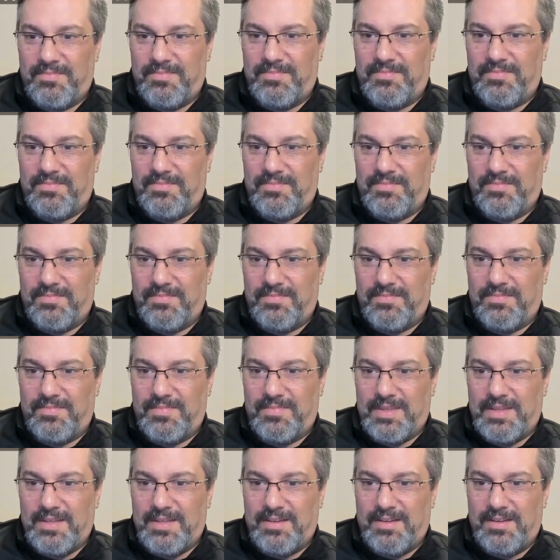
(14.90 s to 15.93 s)

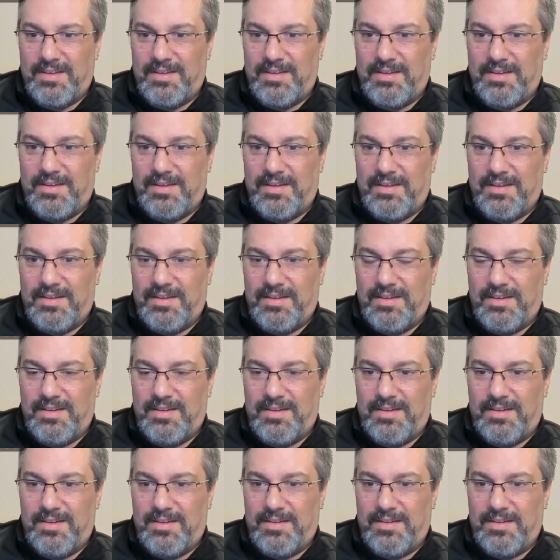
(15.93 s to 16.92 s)
[no speech]